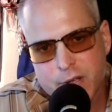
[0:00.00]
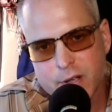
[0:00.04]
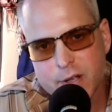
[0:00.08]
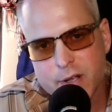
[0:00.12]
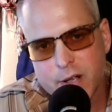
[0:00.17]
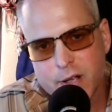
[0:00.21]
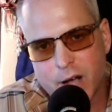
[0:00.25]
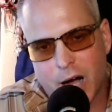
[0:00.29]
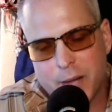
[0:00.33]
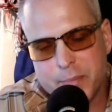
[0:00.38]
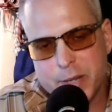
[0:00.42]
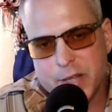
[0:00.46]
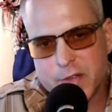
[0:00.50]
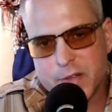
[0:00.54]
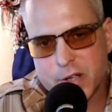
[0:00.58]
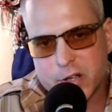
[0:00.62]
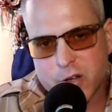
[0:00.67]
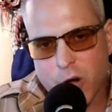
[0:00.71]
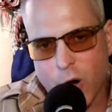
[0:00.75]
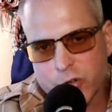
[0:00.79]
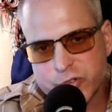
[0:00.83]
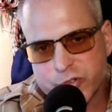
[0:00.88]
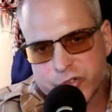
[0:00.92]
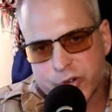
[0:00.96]
I mean, the
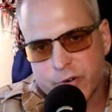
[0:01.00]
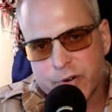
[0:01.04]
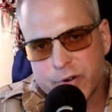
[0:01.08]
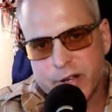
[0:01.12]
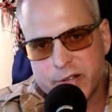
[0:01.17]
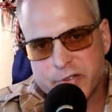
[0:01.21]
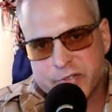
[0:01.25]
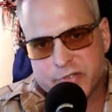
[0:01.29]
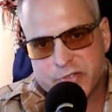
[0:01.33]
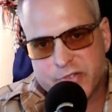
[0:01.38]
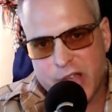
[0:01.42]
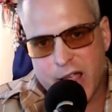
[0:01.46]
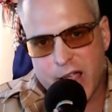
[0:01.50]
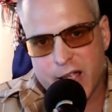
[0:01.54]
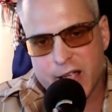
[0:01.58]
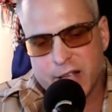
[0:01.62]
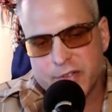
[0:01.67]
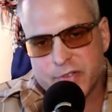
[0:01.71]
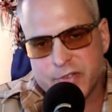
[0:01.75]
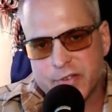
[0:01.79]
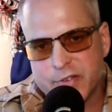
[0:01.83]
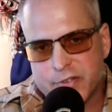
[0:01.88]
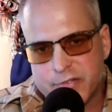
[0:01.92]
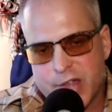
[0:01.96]
culture is
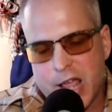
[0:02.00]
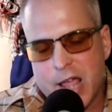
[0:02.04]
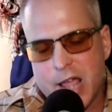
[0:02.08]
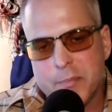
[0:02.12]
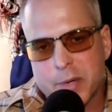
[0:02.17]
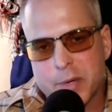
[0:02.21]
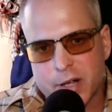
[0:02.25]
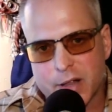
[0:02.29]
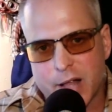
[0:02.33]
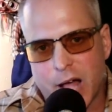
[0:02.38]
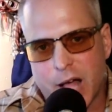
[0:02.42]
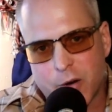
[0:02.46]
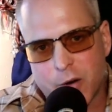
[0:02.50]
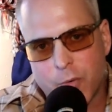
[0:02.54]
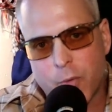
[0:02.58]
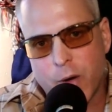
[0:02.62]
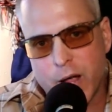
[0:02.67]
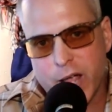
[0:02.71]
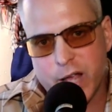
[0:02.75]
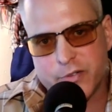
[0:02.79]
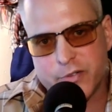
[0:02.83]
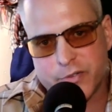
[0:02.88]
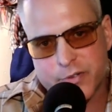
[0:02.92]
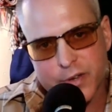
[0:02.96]
the same in a lot of
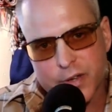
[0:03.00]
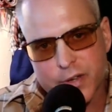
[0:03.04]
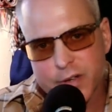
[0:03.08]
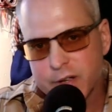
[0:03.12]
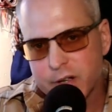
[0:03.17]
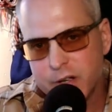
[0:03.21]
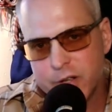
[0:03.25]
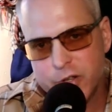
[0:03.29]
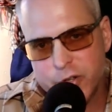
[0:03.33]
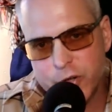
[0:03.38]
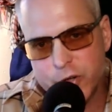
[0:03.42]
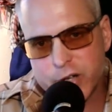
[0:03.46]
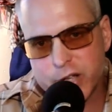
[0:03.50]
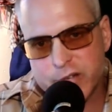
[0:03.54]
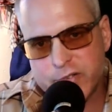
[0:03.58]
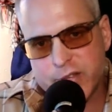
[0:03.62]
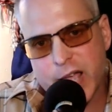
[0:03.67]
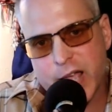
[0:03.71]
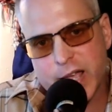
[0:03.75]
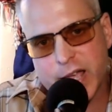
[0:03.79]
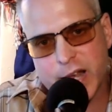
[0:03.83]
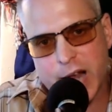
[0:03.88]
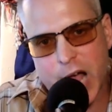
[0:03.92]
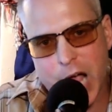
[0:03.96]
ways. You could
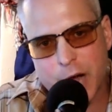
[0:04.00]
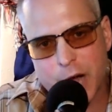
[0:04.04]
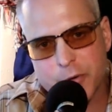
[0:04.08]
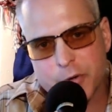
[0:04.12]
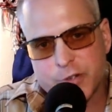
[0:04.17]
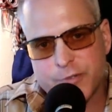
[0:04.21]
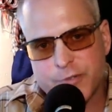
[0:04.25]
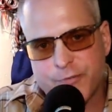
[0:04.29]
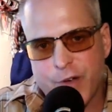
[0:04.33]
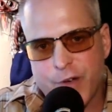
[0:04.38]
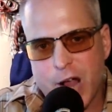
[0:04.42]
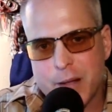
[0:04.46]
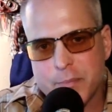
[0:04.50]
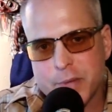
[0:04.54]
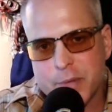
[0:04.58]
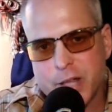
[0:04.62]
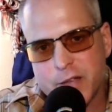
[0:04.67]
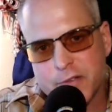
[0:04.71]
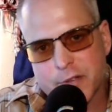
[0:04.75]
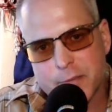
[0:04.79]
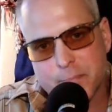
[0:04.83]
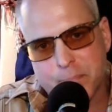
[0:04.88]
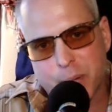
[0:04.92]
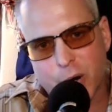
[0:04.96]
take an Irish family
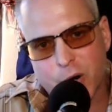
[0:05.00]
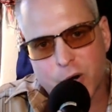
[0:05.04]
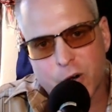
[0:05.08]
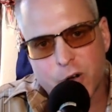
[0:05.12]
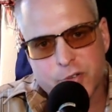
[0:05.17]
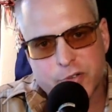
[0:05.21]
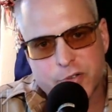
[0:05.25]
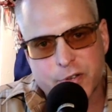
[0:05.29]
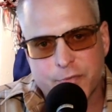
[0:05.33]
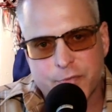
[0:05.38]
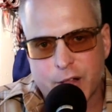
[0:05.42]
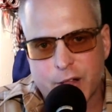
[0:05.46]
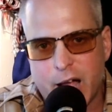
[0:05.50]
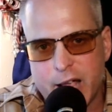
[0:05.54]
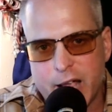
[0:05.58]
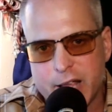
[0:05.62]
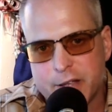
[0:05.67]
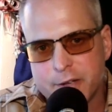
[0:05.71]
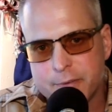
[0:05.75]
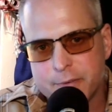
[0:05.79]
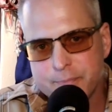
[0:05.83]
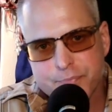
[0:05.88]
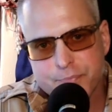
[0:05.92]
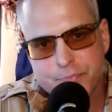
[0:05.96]
in the boroughs of,
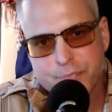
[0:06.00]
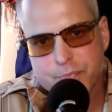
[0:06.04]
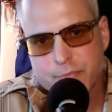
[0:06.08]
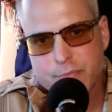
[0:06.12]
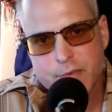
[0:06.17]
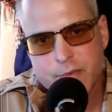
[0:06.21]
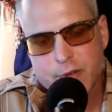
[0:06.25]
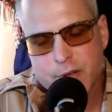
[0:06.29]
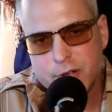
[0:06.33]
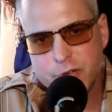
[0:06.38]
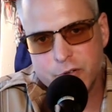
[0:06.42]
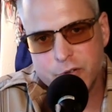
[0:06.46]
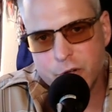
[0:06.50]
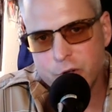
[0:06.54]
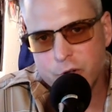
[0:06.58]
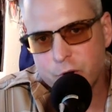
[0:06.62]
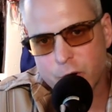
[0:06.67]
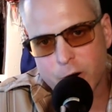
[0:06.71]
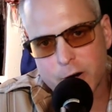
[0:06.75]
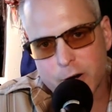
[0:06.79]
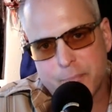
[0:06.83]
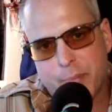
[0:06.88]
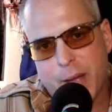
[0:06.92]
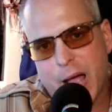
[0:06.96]
like, New
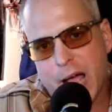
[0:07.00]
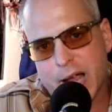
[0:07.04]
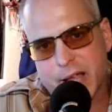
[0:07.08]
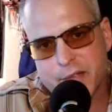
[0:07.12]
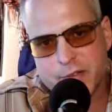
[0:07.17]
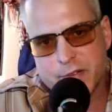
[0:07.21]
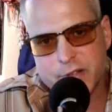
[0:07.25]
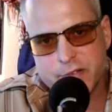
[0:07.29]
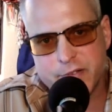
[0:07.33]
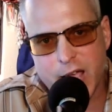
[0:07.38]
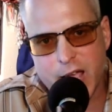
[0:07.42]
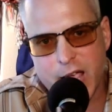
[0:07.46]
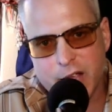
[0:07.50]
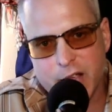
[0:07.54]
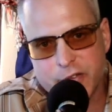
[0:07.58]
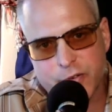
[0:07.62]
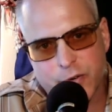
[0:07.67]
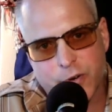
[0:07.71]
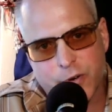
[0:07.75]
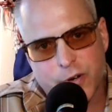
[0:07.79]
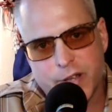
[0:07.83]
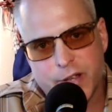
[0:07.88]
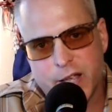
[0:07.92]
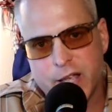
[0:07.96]
York back in the days
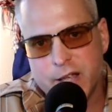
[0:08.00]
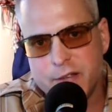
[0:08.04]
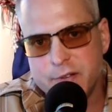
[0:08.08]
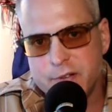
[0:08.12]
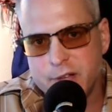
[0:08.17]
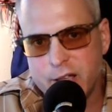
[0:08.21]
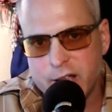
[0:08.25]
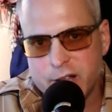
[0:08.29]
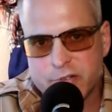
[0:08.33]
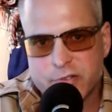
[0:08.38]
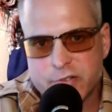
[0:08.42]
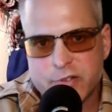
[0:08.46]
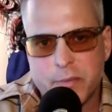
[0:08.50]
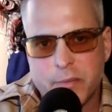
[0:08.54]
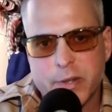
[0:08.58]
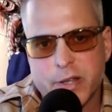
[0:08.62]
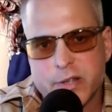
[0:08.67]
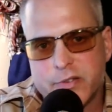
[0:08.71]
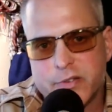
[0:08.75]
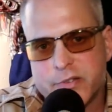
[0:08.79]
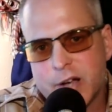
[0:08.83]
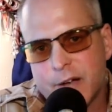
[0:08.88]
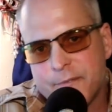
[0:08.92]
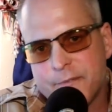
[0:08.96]
or in some of
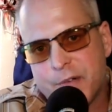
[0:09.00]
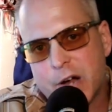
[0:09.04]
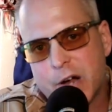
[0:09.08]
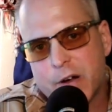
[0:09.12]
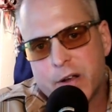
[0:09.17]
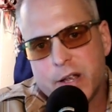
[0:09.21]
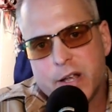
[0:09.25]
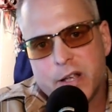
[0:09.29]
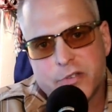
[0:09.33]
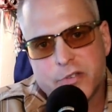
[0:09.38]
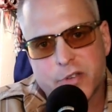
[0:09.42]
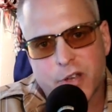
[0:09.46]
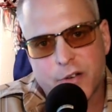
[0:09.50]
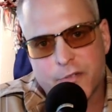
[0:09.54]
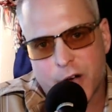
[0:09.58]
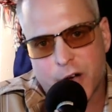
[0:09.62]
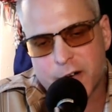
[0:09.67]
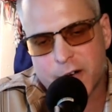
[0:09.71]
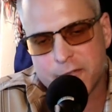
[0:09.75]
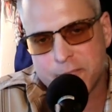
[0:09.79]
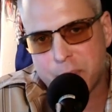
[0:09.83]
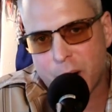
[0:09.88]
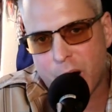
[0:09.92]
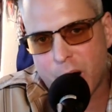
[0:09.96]
the tough areas
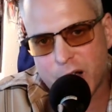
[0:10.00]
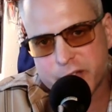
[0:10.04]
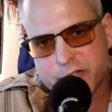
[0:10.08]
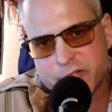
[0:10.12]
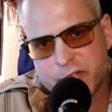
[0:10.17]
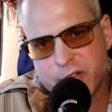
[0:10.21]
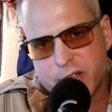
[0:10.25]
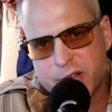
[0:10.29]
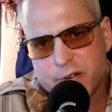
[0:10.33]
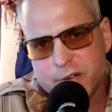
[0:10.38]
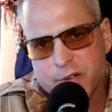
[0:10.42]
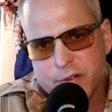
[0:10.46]
of Boston,